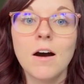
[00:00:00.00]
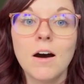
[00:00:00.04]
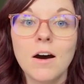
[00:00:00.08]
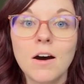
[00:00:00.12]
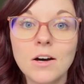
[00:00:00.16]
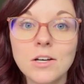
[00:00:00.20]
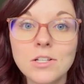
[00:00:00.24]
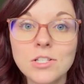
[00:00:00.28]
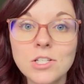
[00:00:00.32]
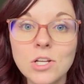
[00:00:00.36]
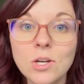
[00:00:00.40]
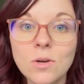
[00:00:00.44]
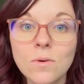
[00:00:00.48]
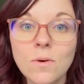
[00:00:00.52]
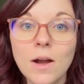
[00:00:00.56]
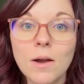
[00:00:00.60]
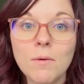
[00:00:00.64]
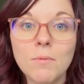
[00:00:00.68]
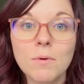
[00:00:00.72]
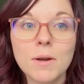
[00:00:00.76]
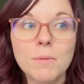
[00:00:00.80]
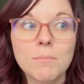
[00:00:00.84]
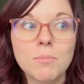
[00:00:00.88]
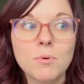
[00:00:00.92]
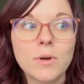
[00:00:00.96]
Also, I
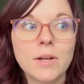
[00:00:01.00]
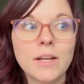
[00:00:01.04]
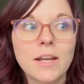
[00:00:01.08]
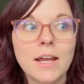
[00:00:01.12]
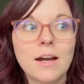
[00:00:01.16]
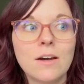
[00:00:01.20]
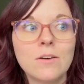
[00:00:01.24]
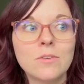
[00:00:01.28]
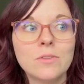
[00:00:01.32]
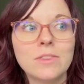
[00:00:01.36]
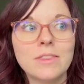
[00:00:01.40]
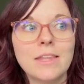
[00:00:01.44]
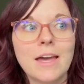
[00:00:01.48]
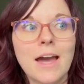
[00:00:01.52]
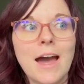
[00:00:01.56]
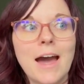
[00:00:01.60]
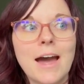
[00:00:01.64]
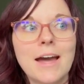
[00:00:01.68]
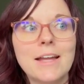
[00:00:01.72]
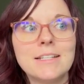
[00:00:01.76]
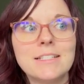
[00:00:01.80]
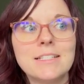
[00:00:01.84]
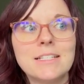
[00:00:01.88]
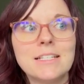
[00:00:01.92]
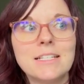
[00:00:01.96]
want to point out
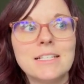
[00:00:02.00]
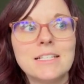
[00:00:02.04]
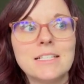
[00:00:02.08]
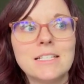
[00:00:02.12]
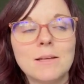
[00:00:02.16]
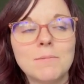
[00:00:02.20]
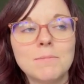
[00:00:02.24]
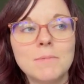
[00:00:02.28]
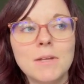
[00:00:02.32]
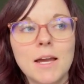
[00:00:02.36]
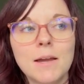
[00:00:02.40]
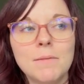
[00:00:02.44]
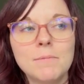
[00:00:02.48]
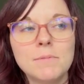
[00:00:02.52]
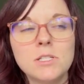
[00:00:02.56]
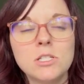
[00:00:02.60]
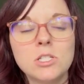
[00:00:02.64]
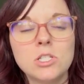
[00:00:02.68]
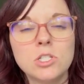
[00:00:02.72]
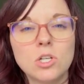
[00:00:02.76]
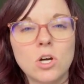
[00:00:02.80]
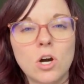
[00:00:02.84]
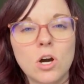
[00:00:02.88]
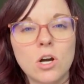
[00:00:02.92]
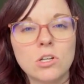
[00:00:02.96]
that sometimes
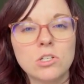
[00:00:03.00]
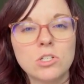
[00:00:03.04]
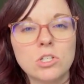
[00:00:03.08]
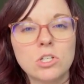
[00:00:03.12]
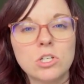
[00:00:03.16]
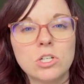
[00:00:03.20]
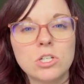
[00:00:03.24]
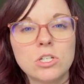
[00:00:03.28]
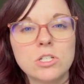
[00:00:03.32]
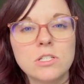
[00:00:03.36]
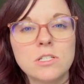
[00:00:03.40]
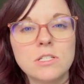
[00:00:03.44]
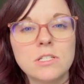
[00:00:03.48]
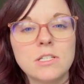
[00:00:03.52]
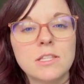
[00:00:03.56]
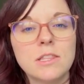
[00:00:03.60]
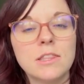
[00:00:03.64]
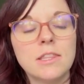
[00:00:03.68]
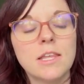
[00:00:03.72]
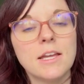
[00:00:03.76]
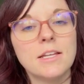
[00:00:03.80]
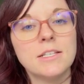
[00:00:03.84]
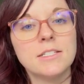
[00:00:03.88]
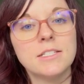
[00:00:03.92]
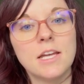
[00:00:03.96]
doctors,
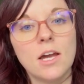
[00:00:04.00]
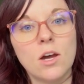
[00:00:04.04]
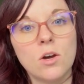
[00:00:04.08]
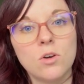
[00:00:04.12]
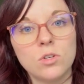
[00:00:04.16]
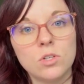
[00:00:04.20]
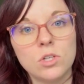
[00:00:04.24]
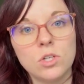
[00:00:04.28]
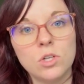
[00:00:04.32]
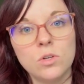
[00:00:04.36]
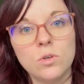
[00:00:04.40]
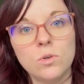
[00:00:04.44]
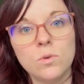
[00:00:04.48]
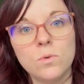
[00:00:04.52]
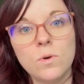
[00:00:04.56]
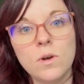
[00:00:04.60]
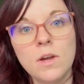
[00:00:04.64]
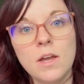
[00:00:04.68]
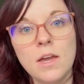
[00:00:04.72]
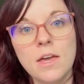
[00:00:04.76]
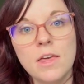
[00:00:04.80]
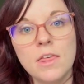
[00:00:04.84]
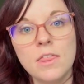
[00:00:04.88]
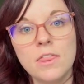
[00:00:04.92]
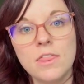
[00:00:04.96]
they tell you
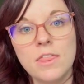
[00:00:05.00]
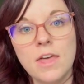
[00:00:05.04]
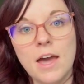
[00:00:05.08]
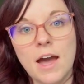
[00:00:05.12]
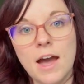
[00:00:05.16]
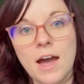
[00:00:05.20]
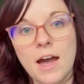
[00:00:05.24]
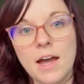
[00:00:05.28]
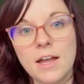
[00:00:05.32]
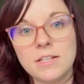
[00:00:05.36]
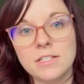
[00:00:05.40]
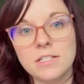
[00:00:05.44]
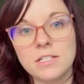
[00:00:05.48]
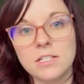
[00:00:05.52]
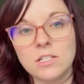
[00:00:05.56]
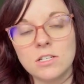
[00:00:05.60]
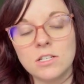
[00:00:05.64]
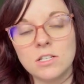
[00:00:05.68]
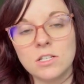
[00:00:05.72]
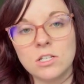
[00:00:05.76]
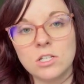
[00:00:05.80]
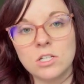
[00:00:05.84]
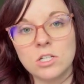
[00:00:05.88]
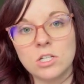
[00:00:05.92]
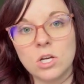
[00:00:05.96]
that
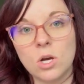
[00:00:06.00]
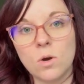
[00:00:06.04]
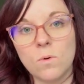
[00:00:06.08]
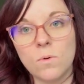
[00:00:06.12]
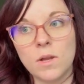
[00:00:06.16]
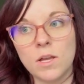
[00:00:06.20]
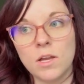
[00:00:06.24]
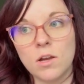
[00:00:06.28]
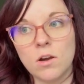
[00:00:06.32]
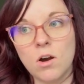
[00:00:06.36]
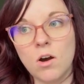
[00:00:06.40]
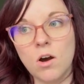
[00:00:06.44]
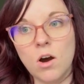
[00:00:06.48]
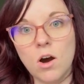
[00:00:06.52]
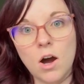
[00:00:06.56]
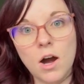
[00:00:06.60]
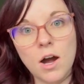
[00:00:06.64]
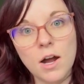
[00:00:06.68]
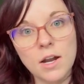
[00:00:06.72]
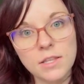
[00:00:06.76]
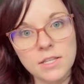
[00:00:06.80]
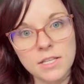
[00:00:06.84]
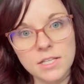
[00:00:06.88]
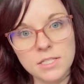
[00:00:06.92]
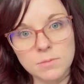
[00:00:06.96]
going
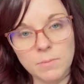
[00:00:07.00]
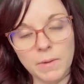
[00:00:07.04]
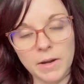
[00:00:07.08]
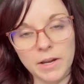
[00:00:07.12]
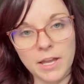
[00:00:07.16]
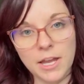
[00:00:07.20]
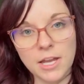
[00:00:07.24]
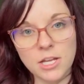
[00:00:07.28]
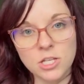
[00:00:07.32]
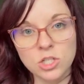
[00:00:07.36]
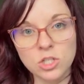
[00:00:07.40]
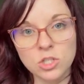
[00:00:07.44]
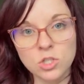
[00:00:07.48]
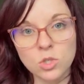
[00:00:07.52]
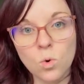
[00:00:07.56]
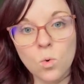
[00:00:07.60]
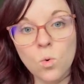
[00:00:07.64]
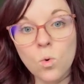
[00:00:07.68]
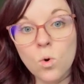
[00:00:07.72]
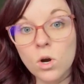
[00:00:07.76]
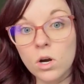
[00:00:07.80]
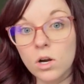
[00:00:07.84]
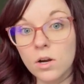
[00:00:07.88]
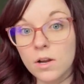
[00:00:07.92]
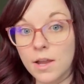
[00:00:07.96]
on these medications
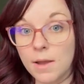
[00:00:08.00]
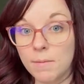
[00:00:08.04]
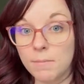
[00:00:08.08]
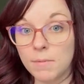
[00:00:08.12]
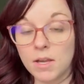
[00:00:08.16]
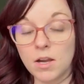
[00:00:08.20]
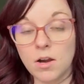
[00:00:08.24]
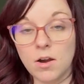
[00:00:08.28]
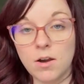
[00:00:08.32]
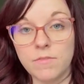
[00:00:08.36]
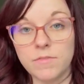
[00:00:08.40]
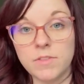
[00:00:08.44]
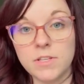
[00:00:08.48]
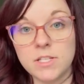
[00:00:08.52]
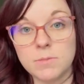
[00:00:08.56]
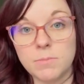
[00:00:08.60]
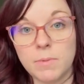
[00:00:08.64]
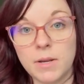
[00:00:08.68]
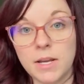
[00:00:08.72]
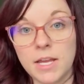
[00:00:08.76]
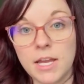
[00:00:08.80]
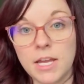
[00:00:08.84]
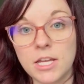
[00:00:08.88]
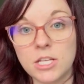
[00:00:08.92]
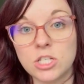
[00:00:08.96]
or coming off these
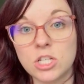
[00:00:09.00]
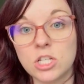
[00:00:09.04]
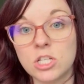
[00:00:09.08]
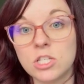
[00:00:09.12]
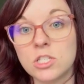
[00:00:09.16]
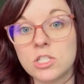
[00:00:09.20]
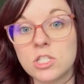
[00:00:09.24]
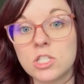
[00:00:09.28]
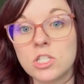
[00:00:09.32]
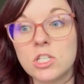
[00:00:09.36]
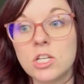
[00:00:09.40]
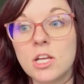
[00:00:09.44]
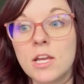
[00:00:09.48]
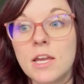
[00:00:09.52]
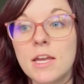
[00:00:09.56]
medications